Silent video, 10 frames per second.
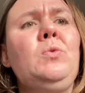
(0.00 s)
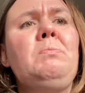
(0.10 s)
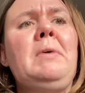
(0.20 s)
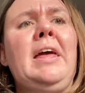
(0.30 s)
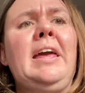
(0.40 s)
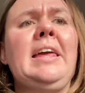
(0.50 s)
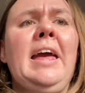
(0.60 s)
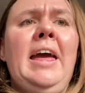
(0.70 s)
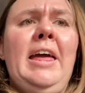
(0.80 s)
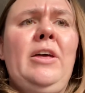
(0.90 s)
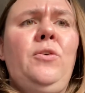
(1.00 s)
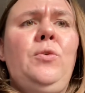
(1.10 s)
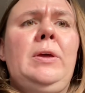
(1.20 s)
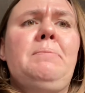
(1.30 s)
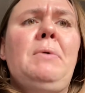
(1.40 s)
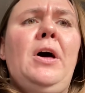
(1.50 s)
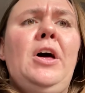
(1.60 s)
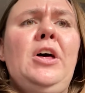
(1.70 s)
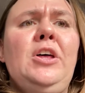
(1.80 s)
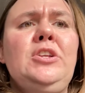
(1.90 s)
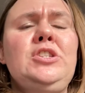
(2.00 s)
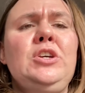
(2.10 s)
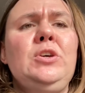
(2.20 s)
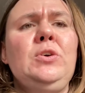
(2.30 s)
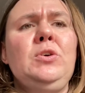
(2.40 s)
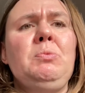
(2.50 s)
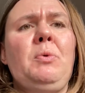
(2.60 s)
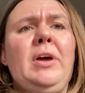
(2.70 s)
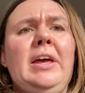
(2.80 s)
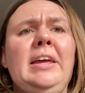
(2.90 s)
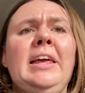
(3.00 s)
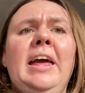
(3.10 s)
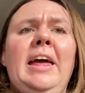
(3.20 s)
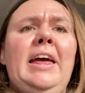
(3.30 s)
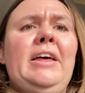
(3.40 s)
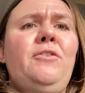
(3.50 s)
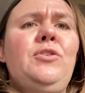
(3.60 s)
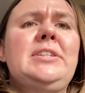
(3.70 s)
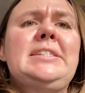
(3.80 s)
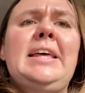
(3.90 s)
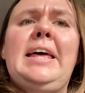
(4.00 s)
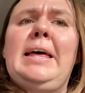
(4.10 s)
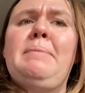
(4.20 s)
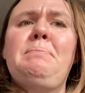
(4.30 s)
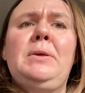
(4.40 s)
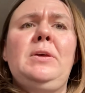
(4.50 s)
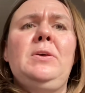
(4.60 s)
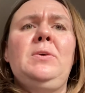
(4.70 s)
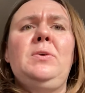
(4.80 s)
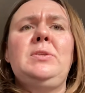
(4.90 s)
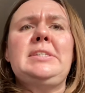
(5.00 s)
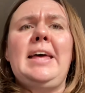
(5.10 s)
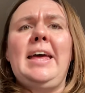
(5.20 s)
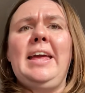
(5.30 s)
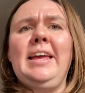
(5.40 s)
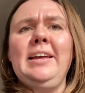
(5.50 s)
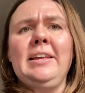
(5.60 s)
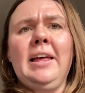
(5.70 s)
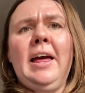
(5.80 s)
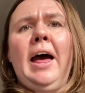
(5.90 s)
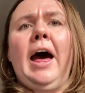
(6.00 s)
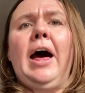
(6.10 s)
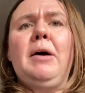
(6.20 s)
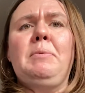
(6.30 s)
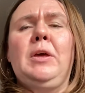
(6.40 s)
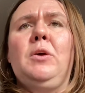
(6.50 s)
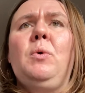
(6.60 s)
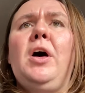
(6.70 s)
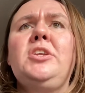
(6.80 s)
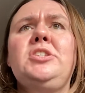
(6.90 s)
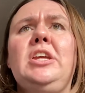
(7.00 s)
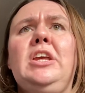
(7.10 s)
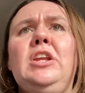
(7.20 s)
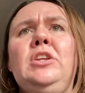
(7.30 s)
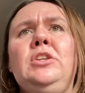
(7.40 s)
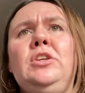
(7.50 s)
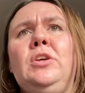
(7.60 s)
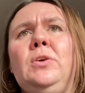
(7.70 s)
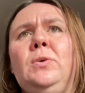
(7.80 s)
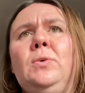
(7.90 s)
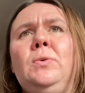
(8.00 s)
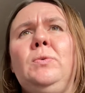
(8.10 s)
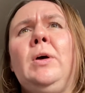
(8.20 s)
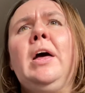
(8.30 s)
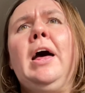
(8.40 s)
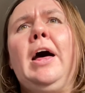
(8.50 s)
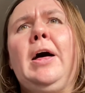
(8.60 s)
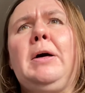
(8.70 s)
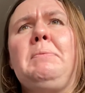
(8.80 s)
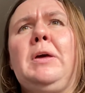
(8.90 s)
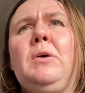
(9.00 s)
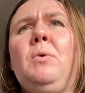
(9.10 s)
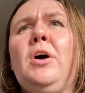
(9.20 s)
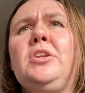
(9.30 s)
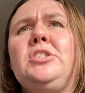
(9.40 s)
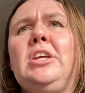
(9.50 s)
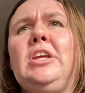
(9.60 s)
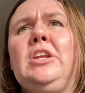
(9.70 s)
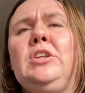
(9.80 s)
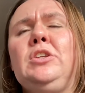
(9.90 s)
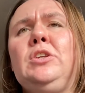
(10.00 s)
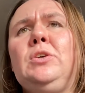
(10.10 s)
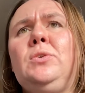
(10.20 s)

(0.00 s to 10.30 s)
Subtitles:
make every bond you break, every step you take. I'll be watching you, I'll be watching you.